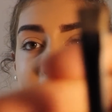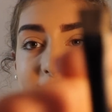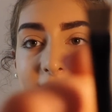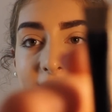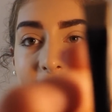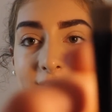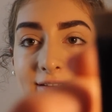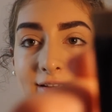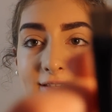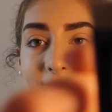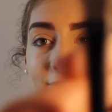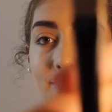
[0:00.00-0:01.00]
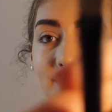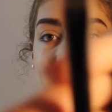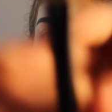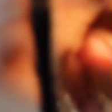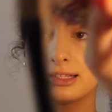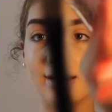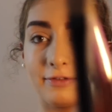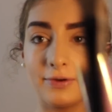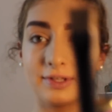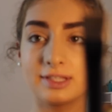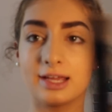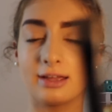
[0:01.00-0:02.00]
it's not, is it focusing? It's not
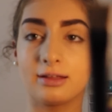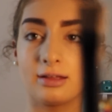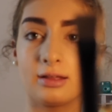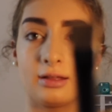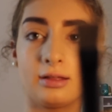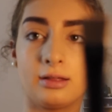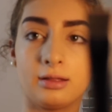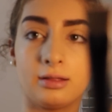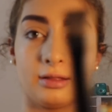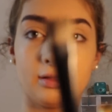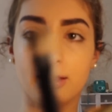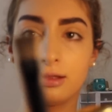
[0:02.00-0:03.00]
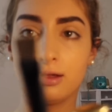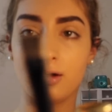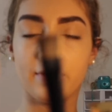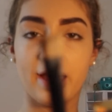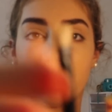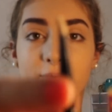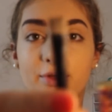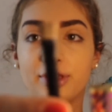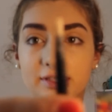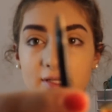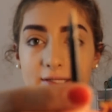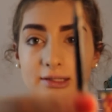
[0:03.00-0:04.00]
focusing. Okay, well
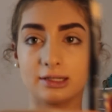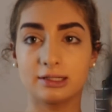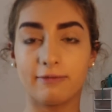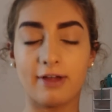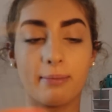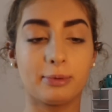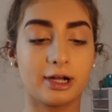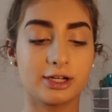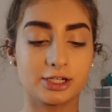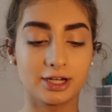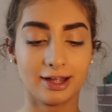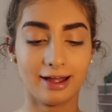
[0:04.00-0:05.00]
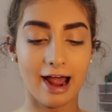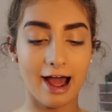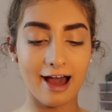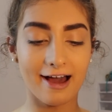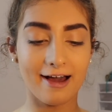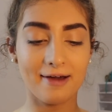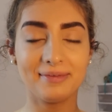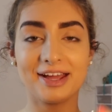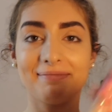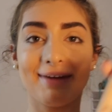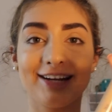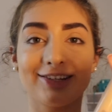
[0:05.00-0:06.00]
it's a flat brush.
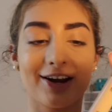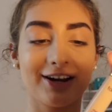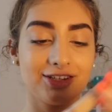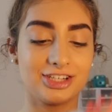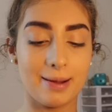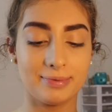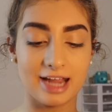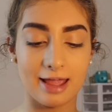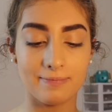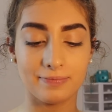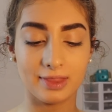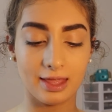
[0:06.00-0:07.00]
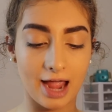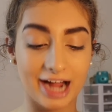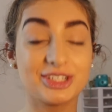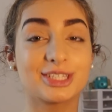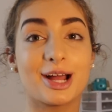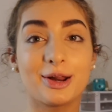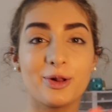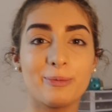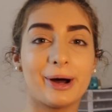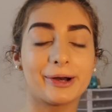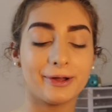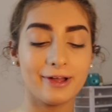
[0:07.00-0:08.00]
And my Tarte Shape Tape, I just got a new
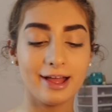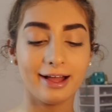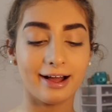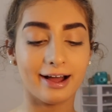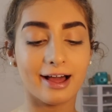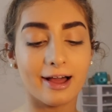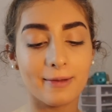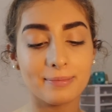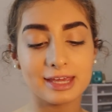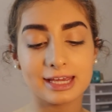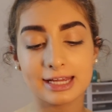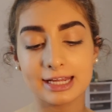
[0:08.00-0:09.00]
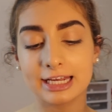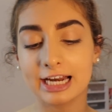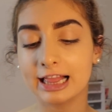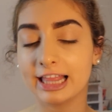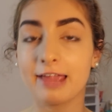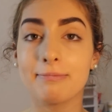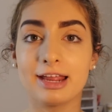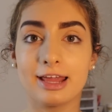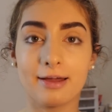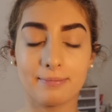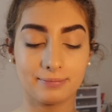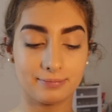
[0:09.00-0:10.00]
bottle in light medium.